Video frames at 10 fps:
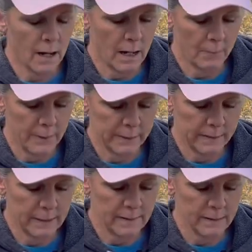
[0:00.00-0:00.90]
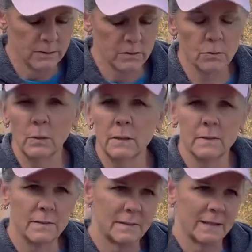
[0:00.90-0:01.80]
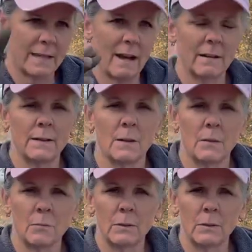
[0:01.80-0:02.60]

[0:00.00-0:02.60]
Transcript: But these I just wanted to stick out in the,